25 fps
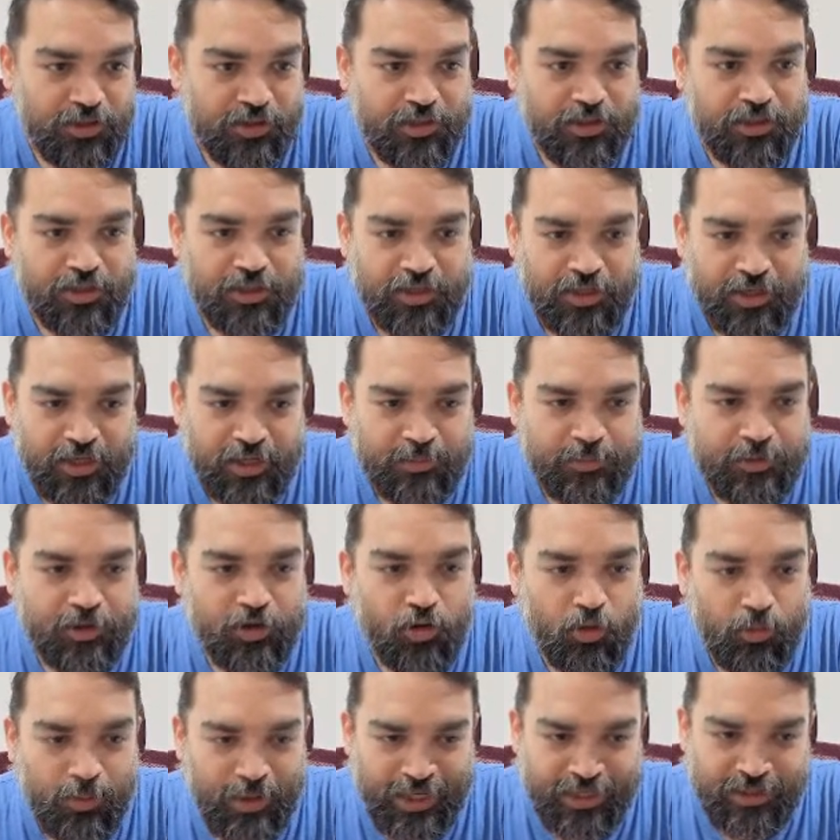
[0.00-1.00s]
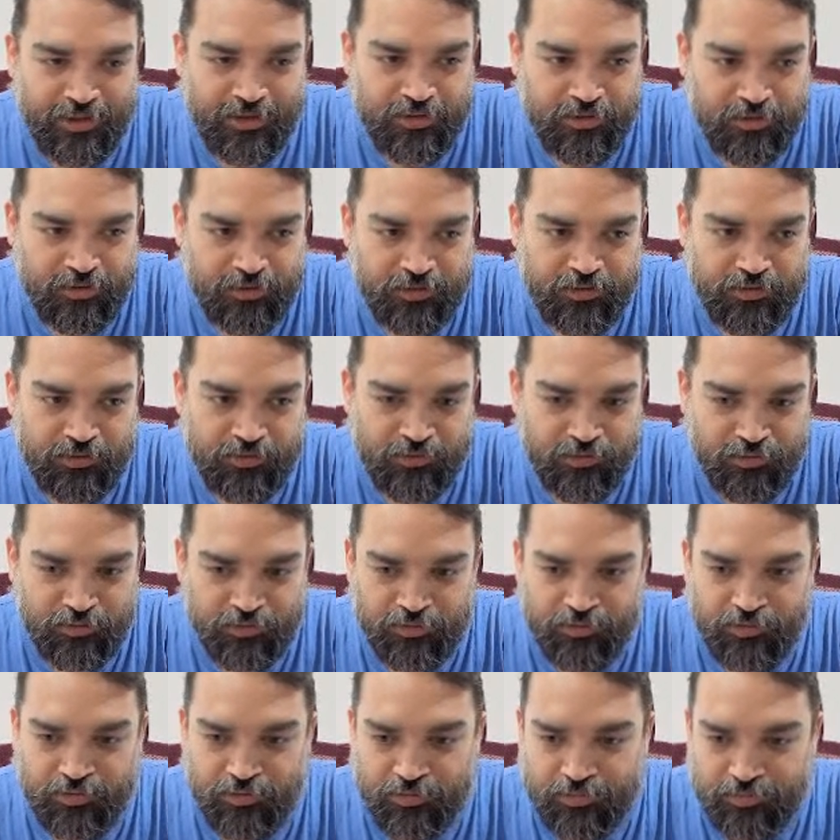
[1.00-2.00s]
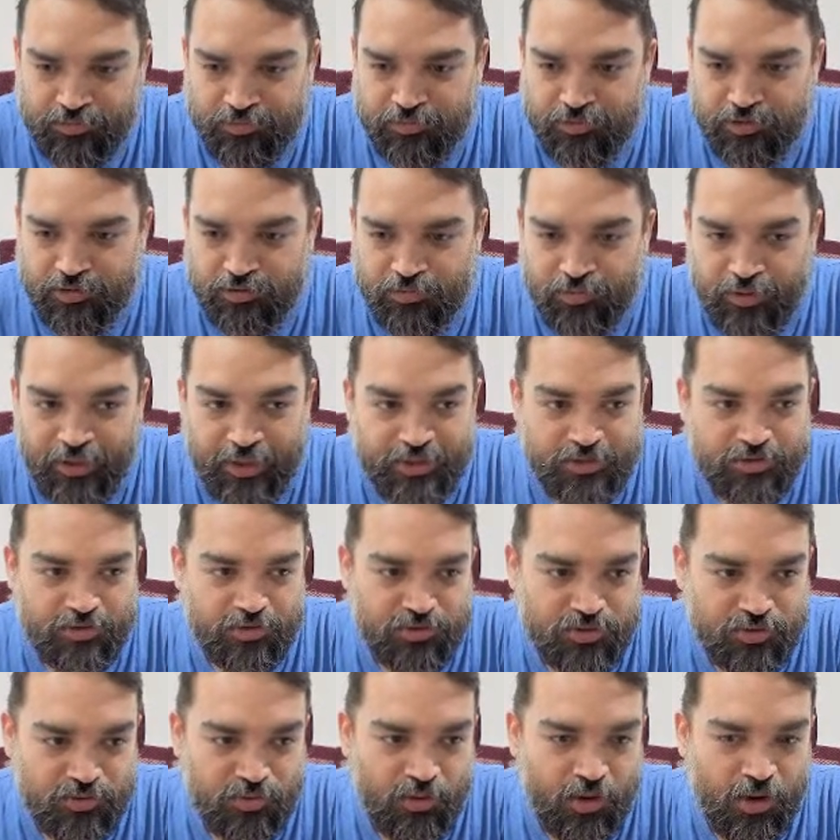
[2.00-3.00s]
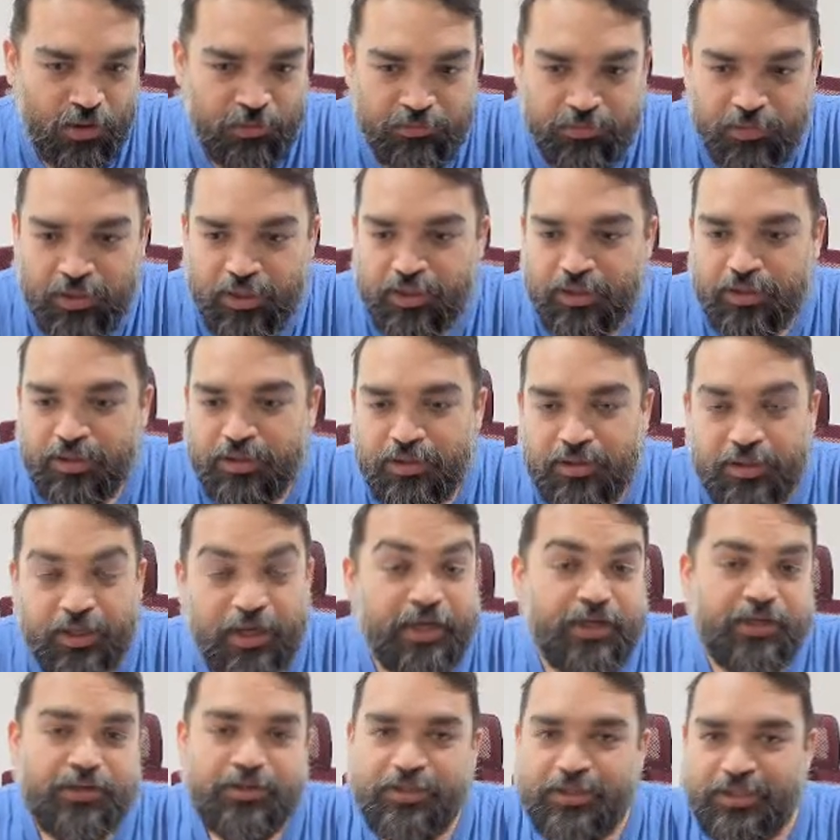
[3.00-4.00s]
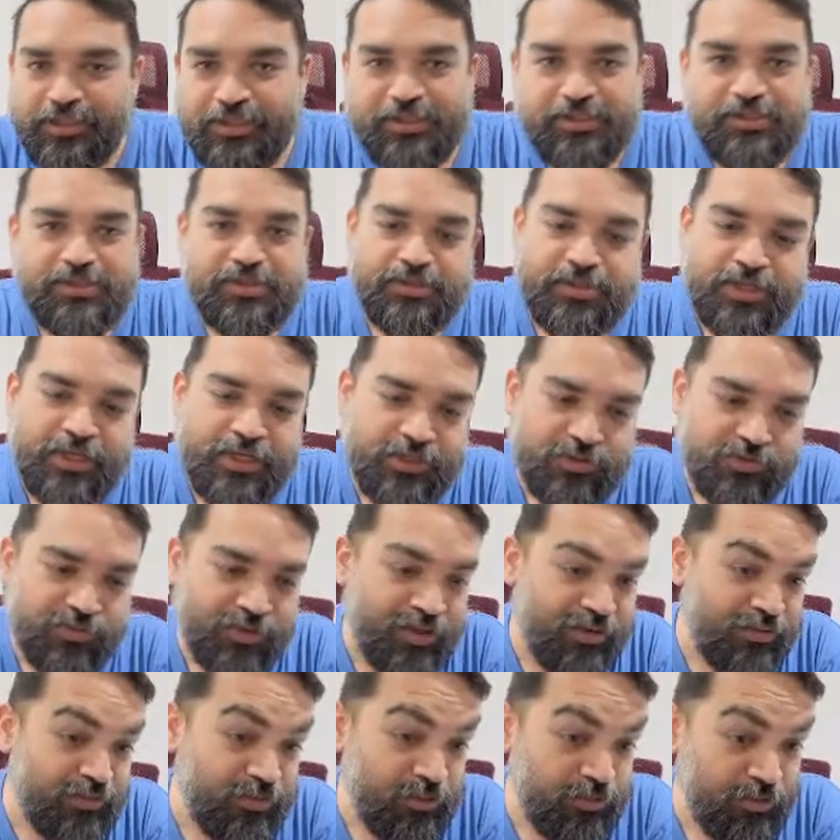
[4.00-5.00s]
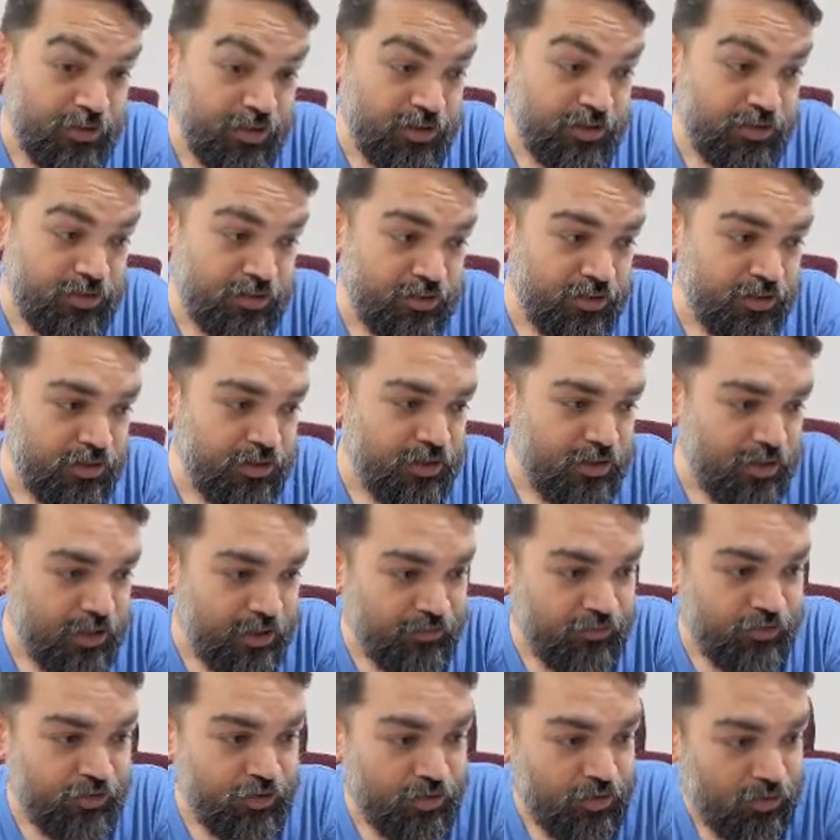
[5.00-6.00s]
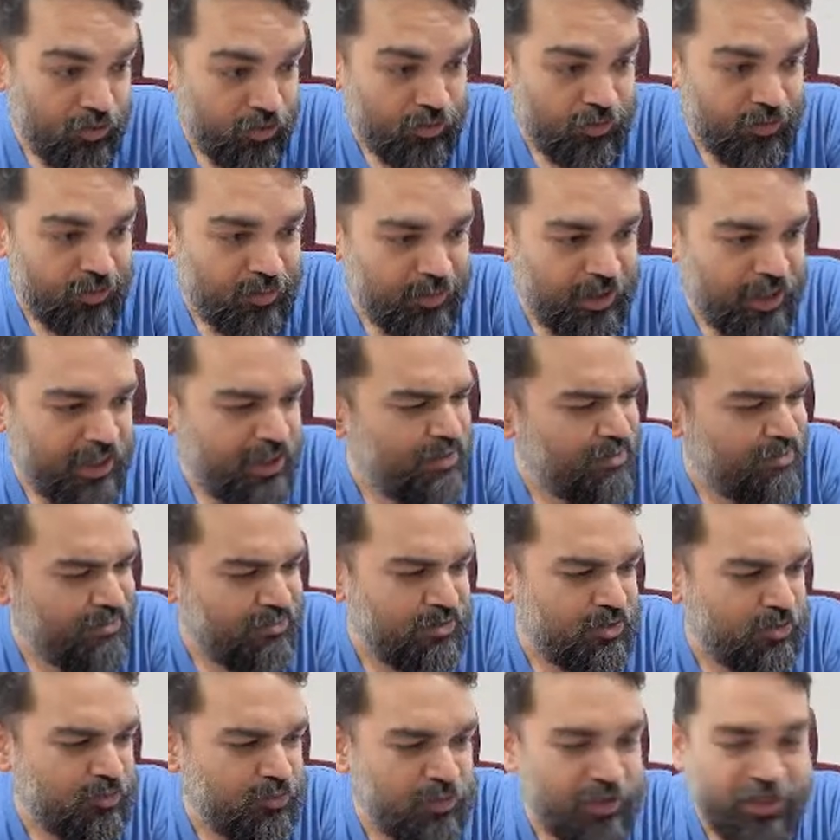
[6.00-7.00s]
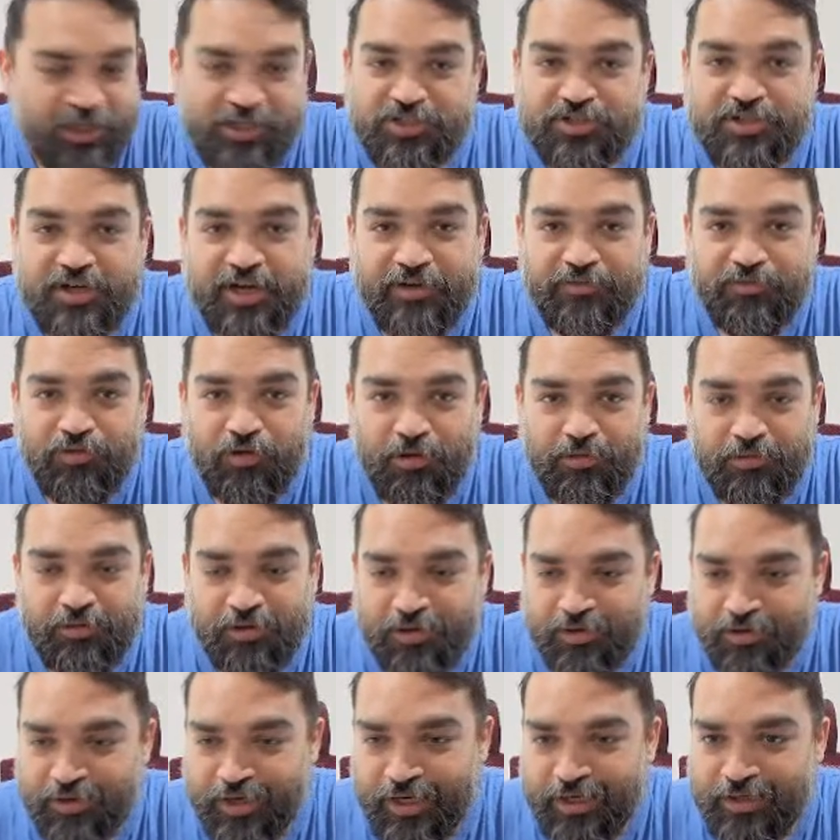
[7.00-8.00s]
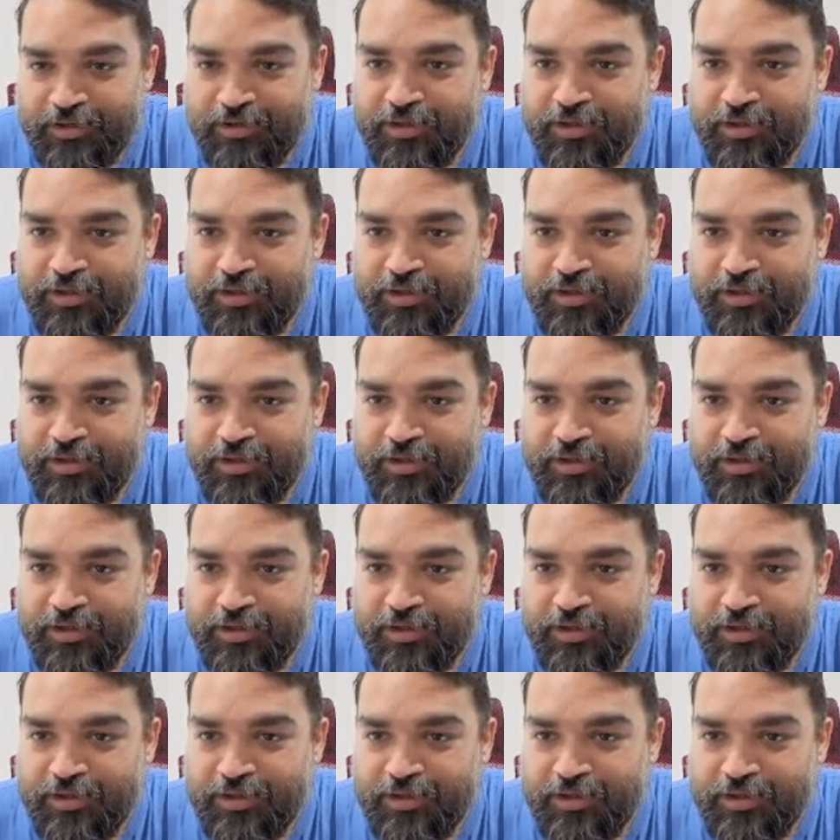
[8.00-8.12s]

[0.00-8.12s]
Let me go back to XO Swarm, right? This is where we were. If you're doing with me, it's pretty straightforward, right?